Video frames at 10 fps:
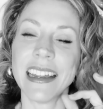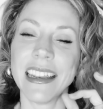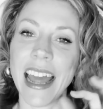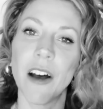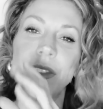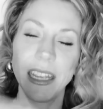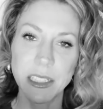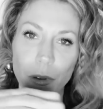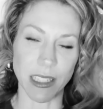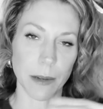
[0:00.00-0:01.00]
Now,
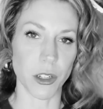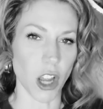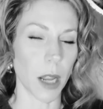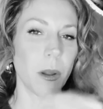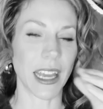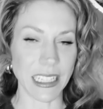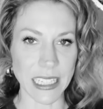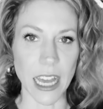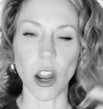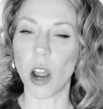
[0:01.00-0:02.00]
these ones I'm going to talk about, like I
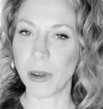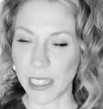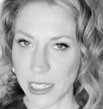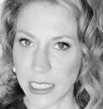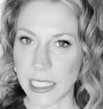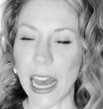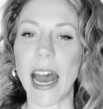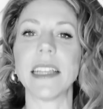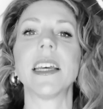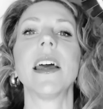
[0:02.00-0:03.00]
said, are related to
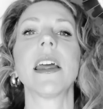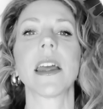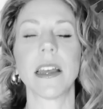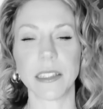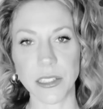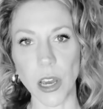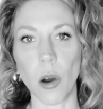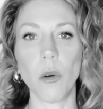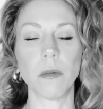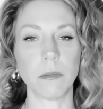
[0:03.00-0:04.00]
that.
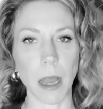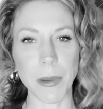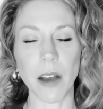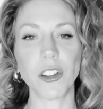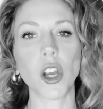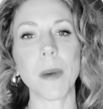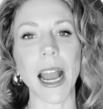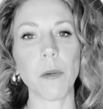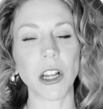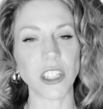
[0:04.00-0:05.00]
So might be helpful to go
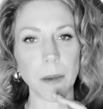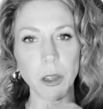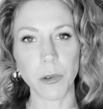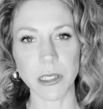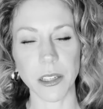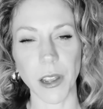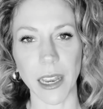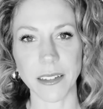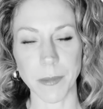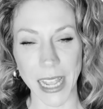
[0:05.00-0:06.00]
back and watch that, but you will still
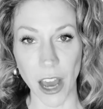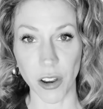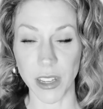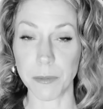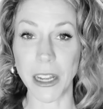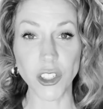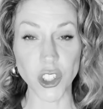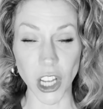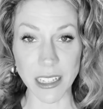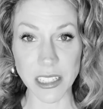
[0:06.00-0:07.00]
get something out of it by
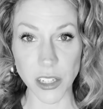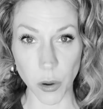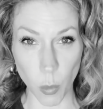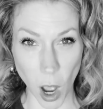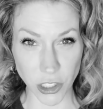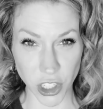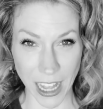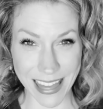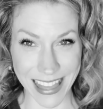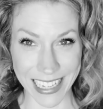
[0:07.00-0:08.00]
just
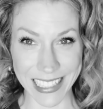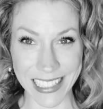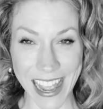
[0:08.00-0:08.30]
watching this